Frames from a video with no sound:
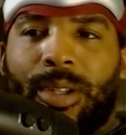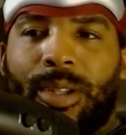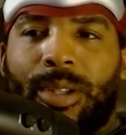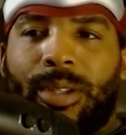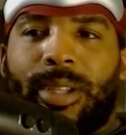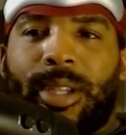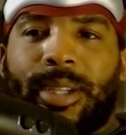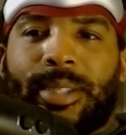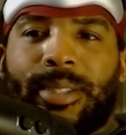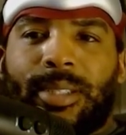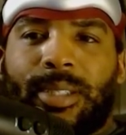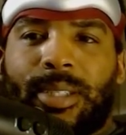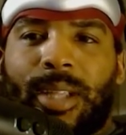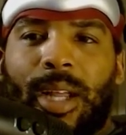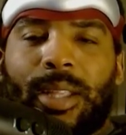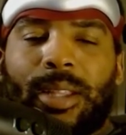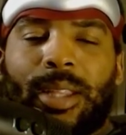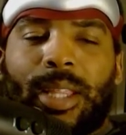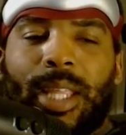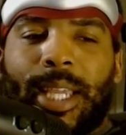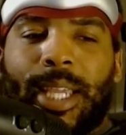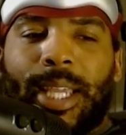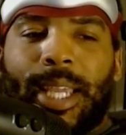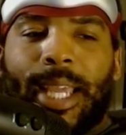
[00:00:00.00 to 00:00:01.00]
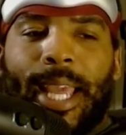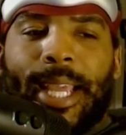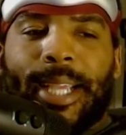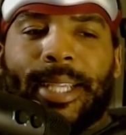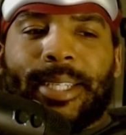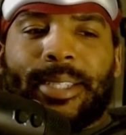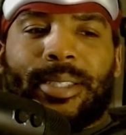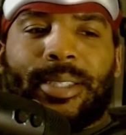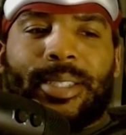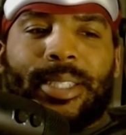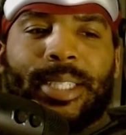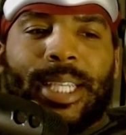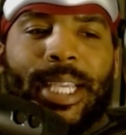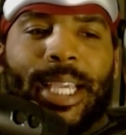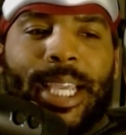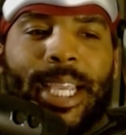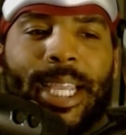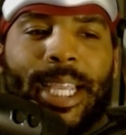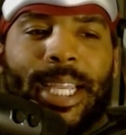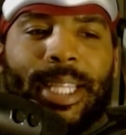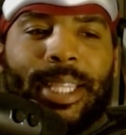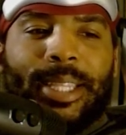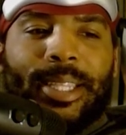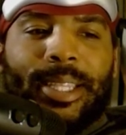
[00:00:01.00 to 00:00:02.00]
does something
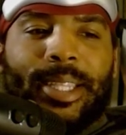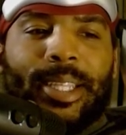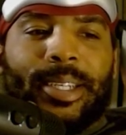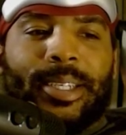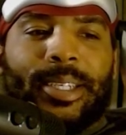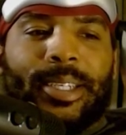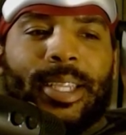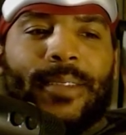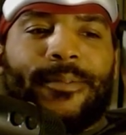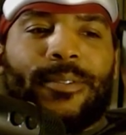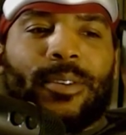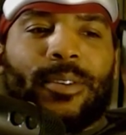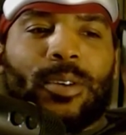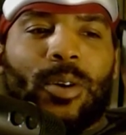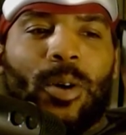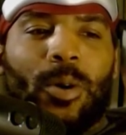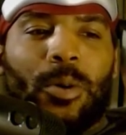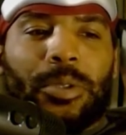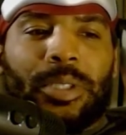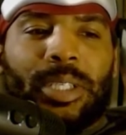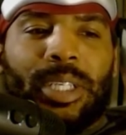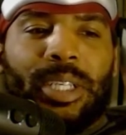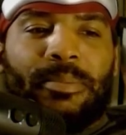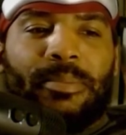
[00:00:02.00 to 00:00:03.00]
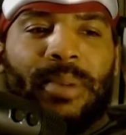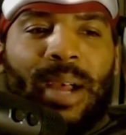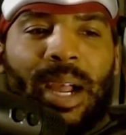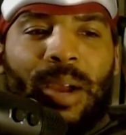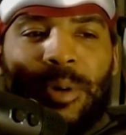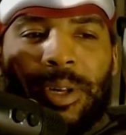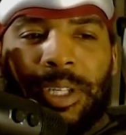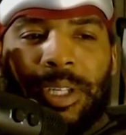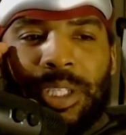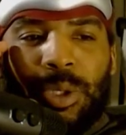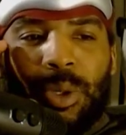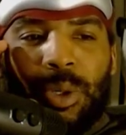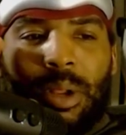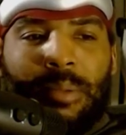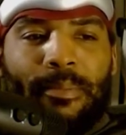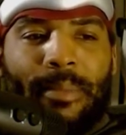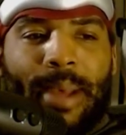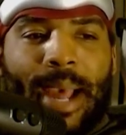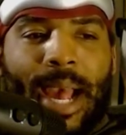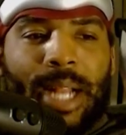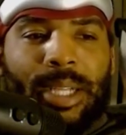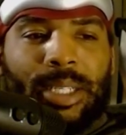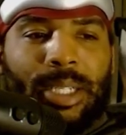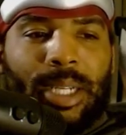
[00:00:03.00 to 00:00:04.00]
exceed the difficulty by which you
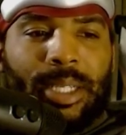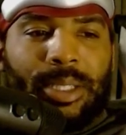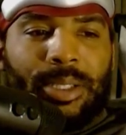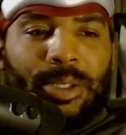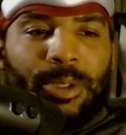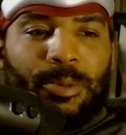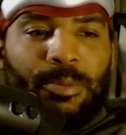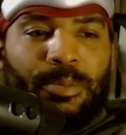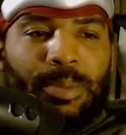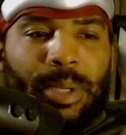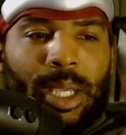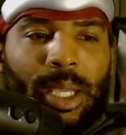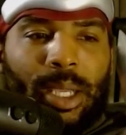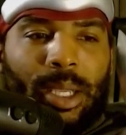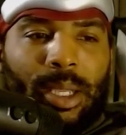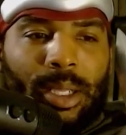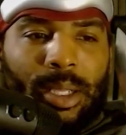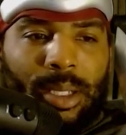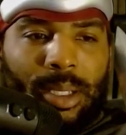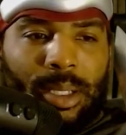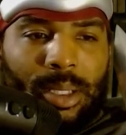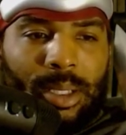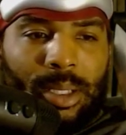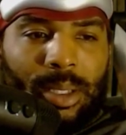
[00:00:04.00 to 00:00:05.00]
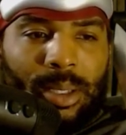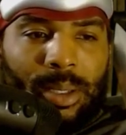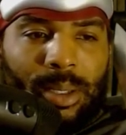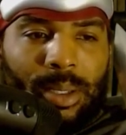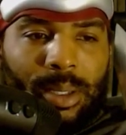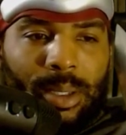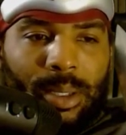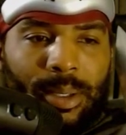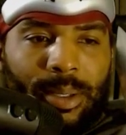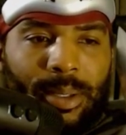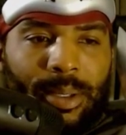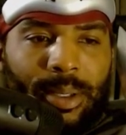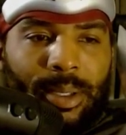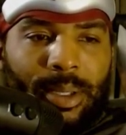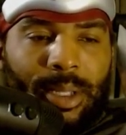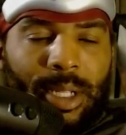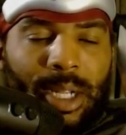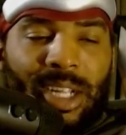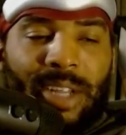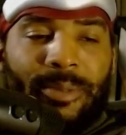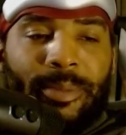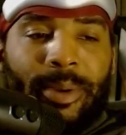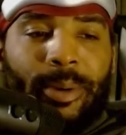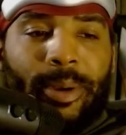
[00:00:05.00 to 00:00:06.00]
imagine it to be. Now,
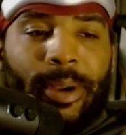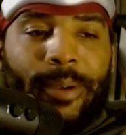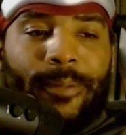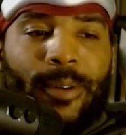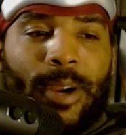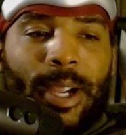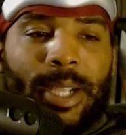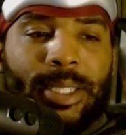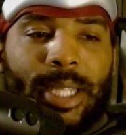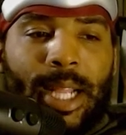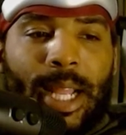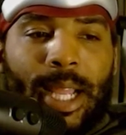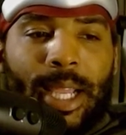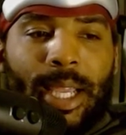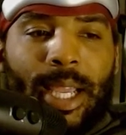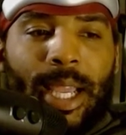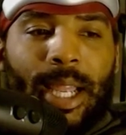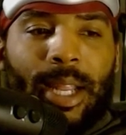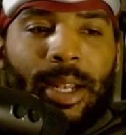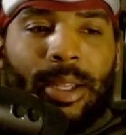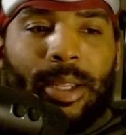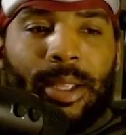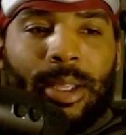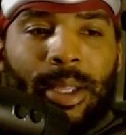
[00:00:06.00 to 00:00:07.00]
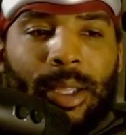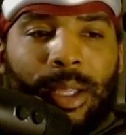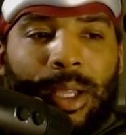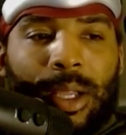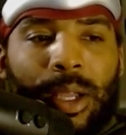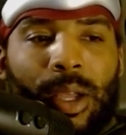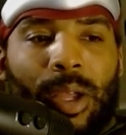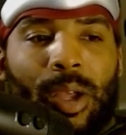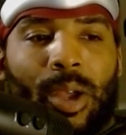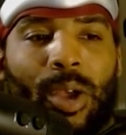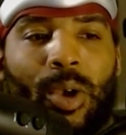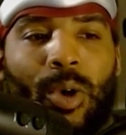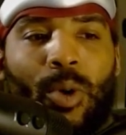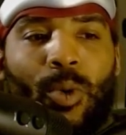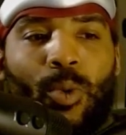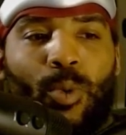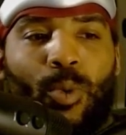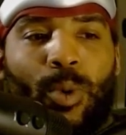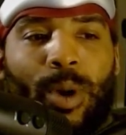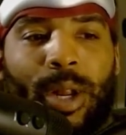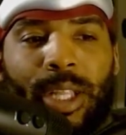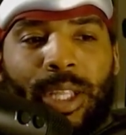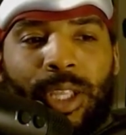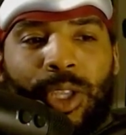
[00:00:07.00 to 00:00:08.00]
let me rephrase that again.
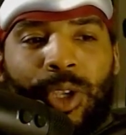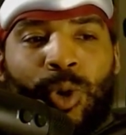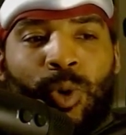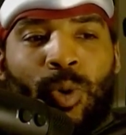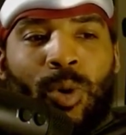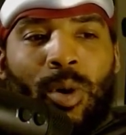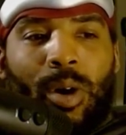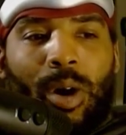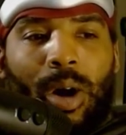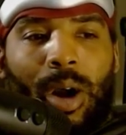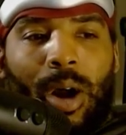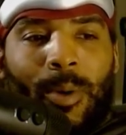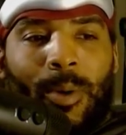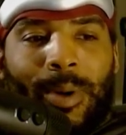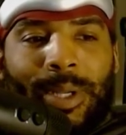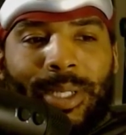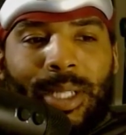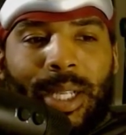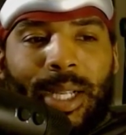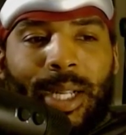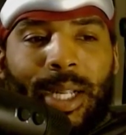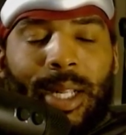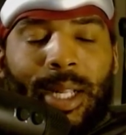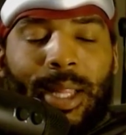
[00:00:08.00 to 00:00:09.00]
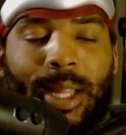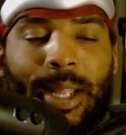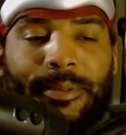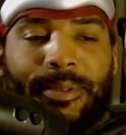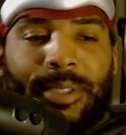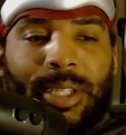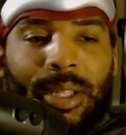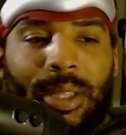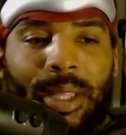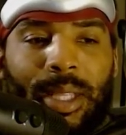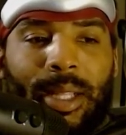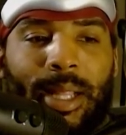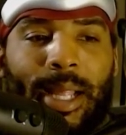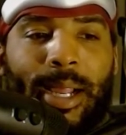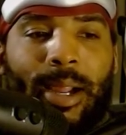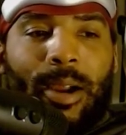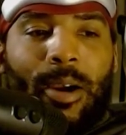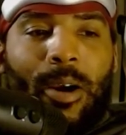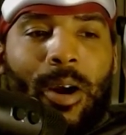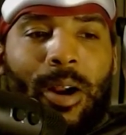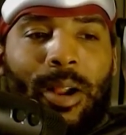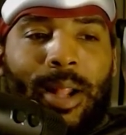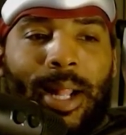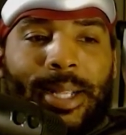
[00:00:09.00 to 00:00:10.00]
When you are always thinking like something like
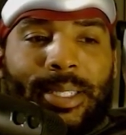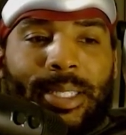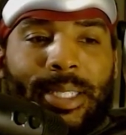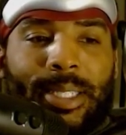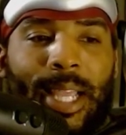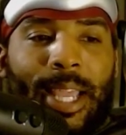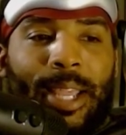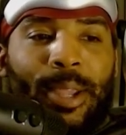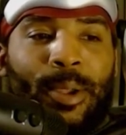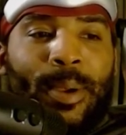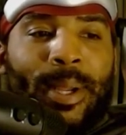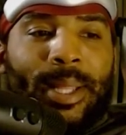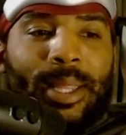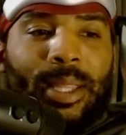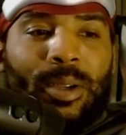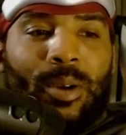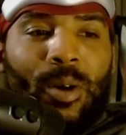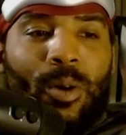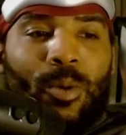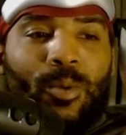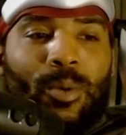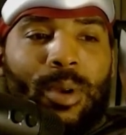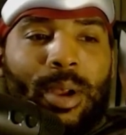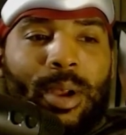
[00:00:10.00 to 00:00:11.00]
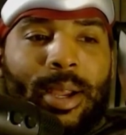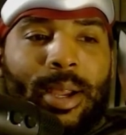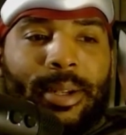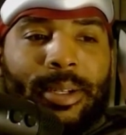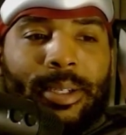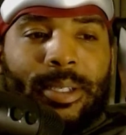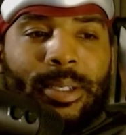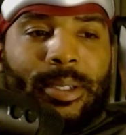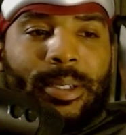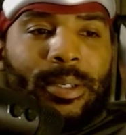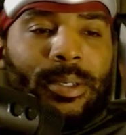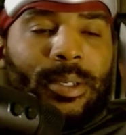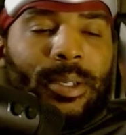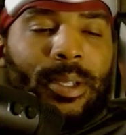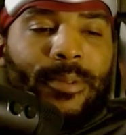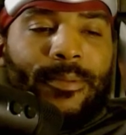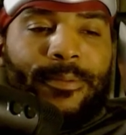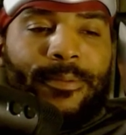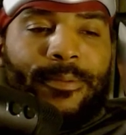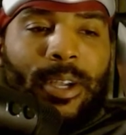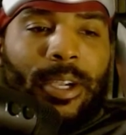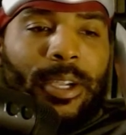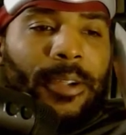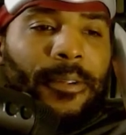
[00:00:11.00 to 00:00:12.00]
hard, like say you have to go run
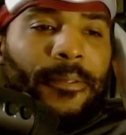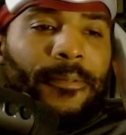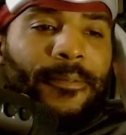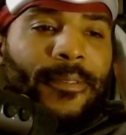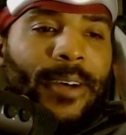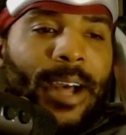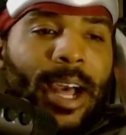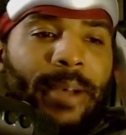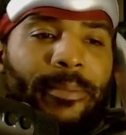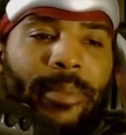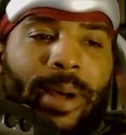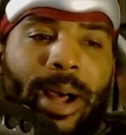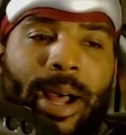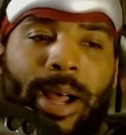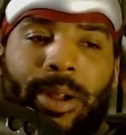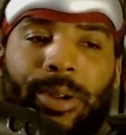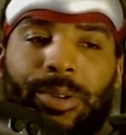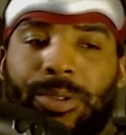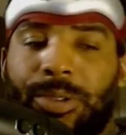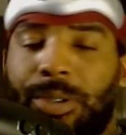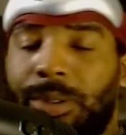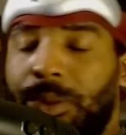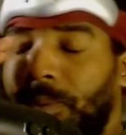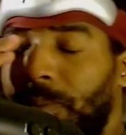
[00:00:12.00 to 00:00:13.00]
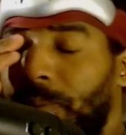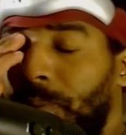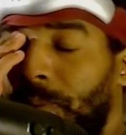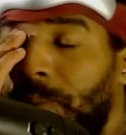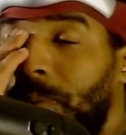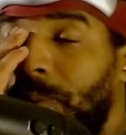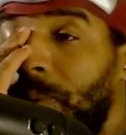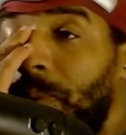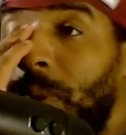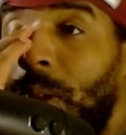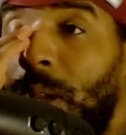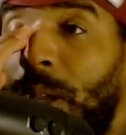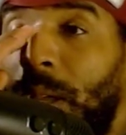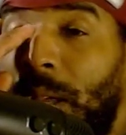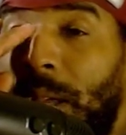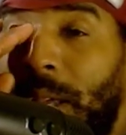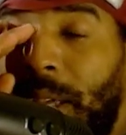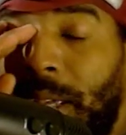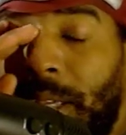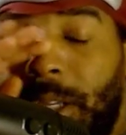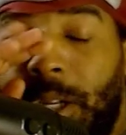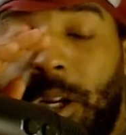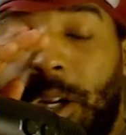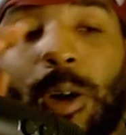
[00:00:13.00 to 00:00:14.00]
fucking 5 miles,
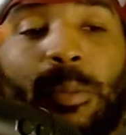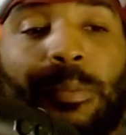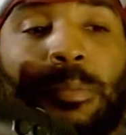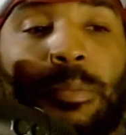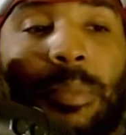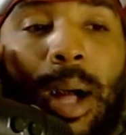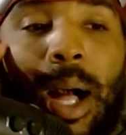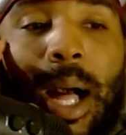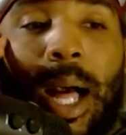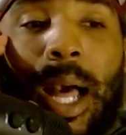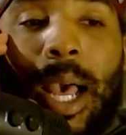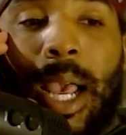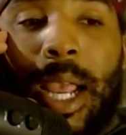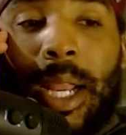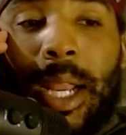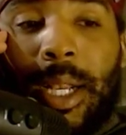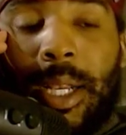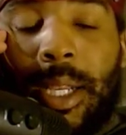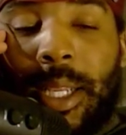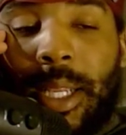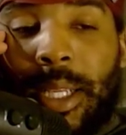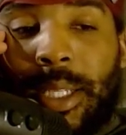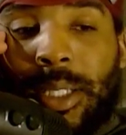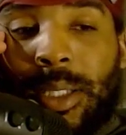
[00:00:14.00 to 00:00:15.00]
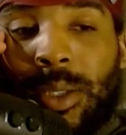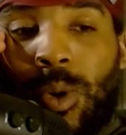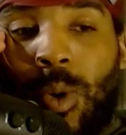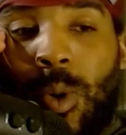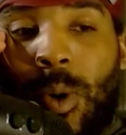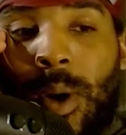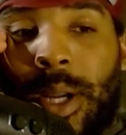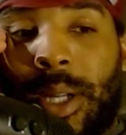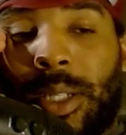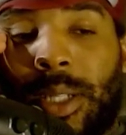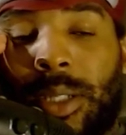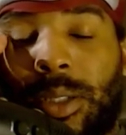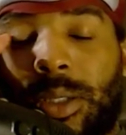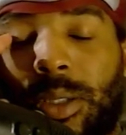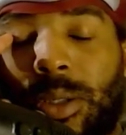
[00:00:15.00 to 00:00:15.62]
your mind is going